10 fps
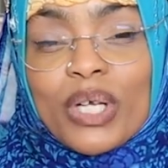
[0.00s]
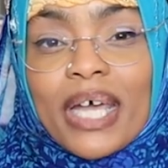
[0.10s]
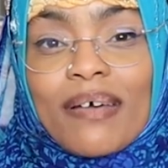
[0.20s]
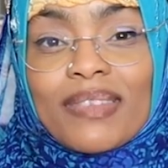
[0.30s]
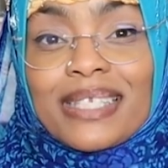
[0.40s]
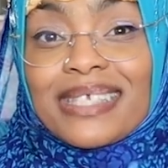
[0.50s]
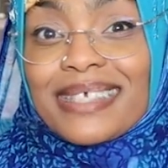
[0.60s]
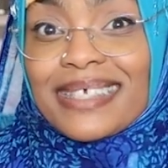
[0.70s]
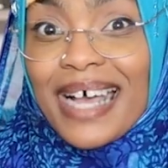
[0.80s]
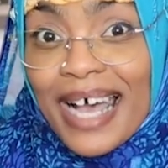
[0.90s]
would have the
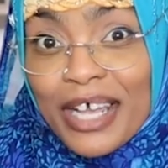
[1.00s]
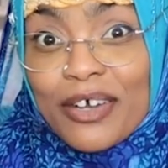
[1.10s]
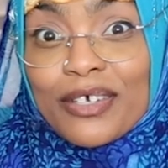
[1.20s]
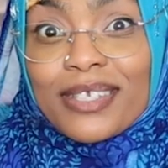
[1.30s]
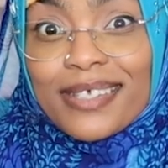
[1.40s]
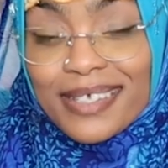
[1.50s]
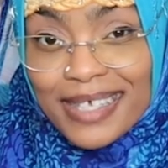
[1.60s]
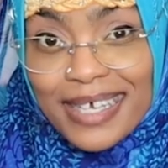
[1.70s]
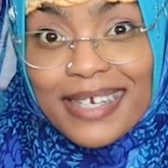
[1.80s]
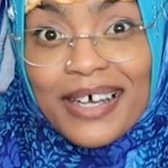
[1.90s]
desire to
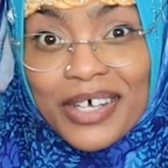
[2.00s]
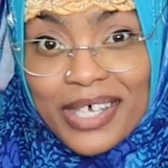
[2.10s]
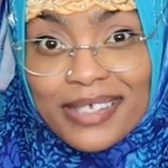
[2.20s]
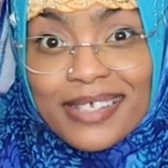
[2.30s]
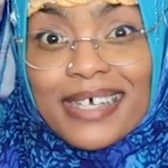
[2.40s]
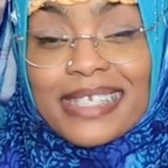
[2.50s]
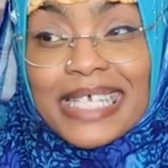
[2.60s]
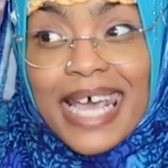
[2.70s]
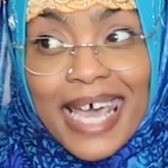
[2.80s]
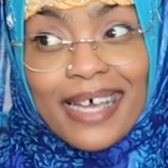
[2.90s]
send us a
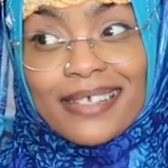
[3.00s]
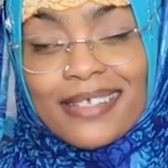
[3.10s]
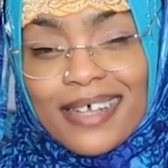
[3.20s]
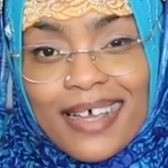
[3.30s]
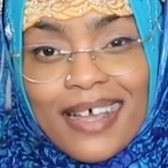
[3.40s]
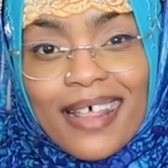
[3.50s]
text